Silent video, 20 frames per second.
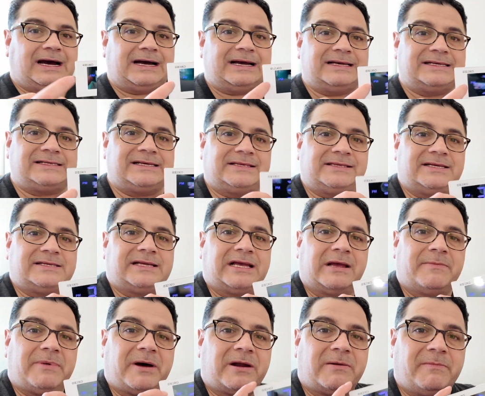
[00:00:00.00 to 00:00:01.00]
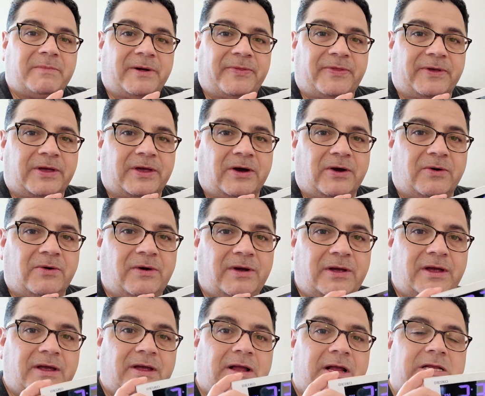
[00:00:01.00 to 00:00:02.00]
I set this thing about a month ago.
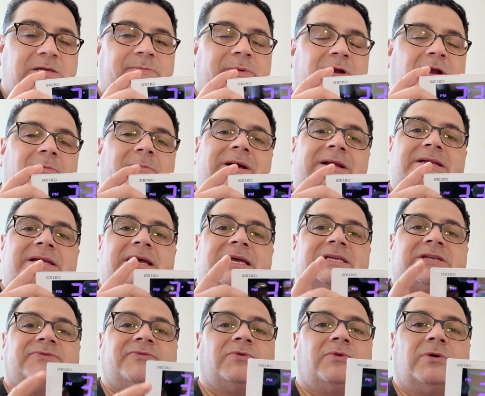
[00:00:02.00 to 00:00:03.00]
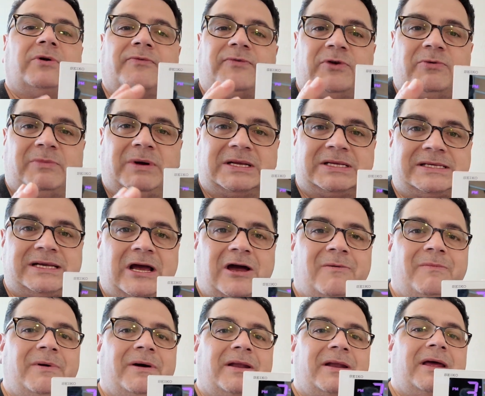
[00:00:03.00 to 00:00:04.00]
It's been on my desk for a few months
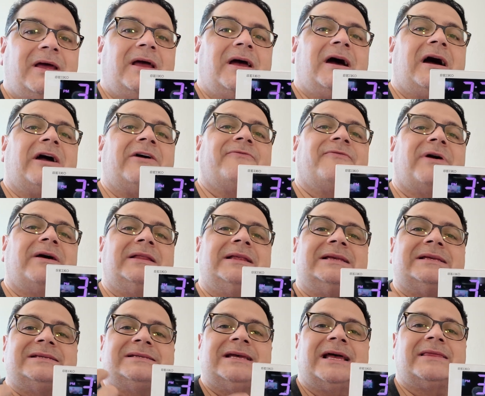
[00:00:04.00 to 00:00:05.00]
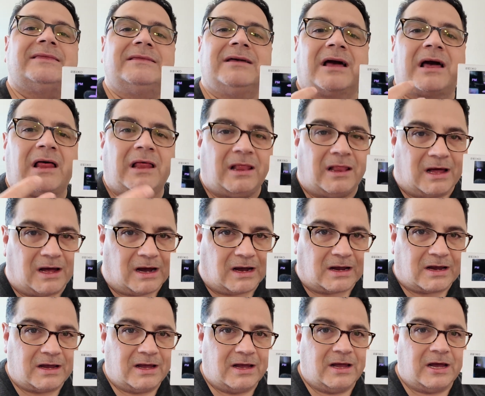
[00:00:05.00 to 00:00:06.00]
now, but I finally set the
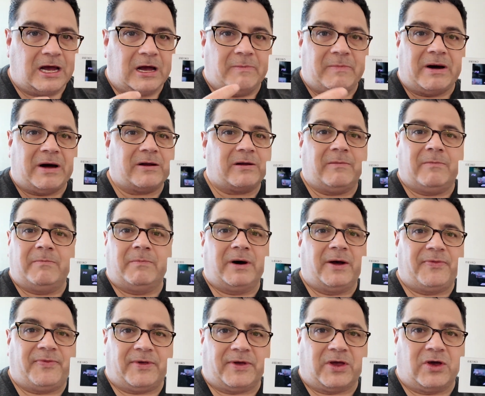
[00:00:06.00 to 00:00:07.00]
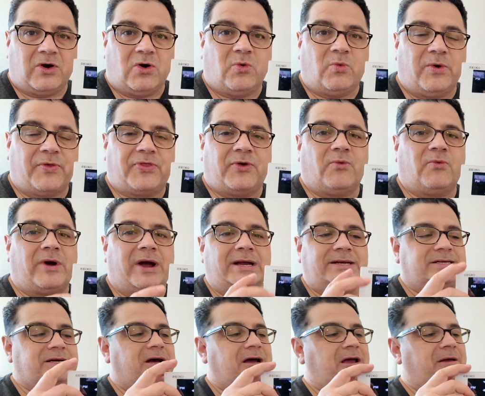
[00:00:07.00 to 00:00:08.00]
clock about a month ago with the
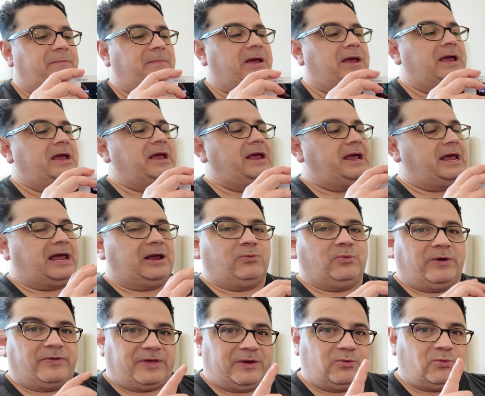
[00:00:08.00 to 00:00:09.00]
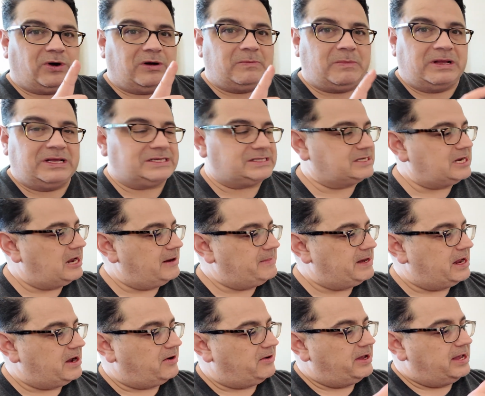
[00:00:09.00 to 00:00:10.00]
right time. And within 1 month's time
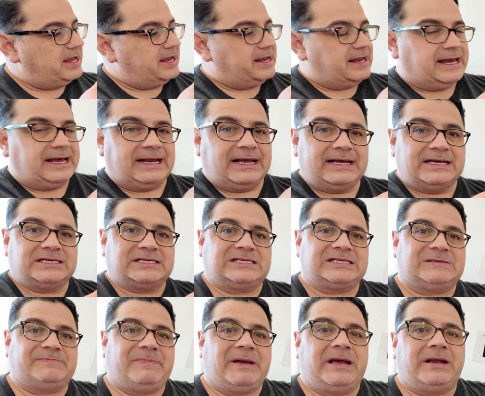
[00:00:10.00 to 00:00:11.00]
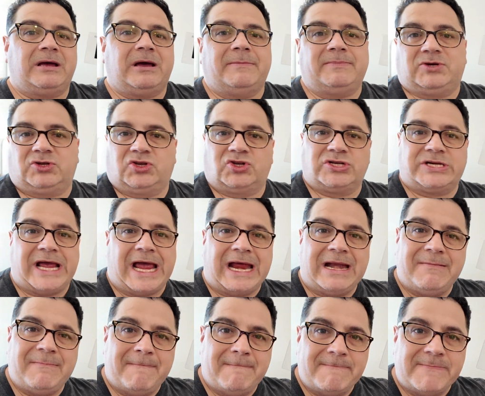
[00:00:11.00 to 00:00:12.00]
now, it has sped up
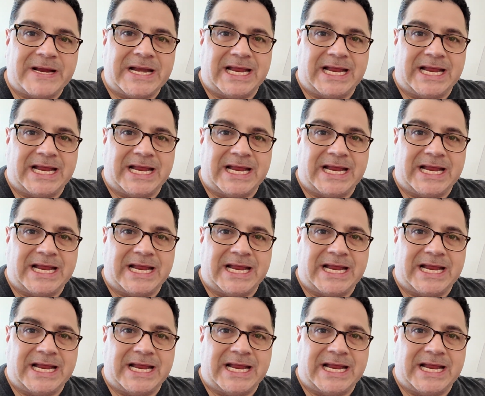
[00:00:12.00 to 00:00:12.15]
10